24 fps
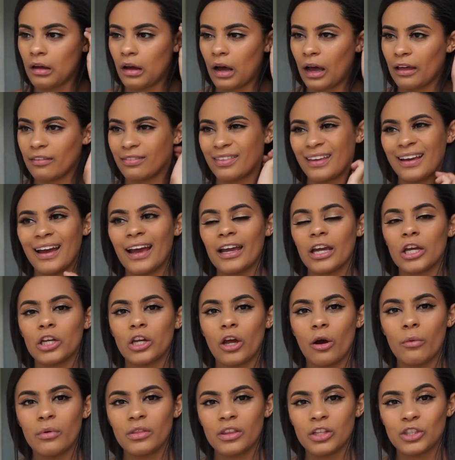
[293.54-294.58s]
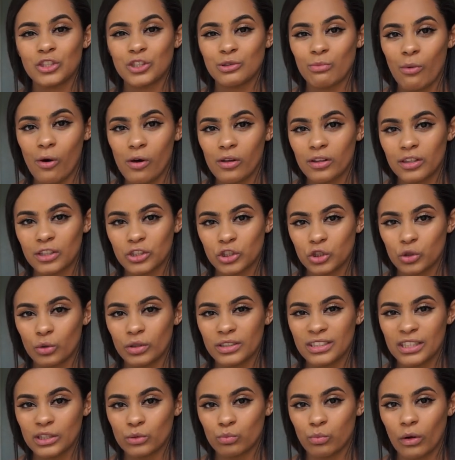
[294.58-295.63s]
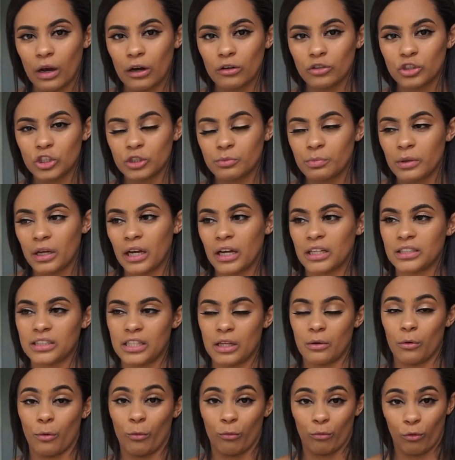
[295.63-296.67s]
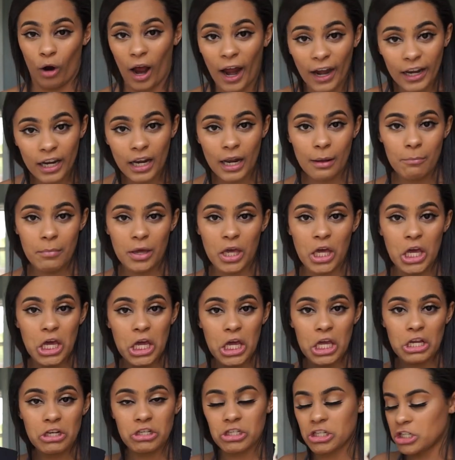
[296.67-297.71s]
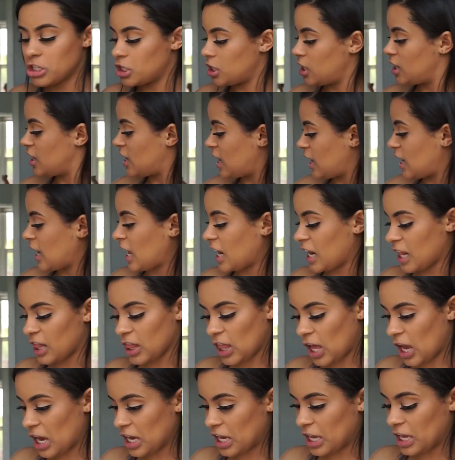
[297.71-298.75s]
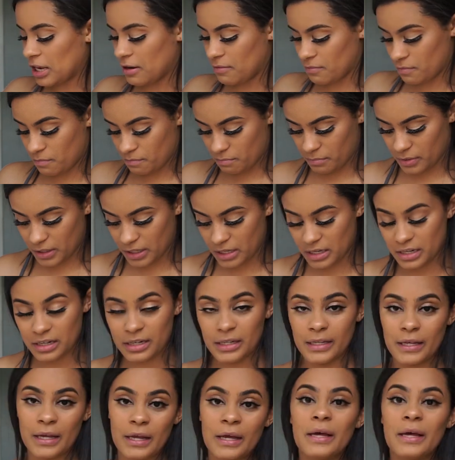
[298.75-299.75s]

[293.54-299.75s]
I think I could go with the small and the shorts as well just because they were riding up my cage and I didn't like it, but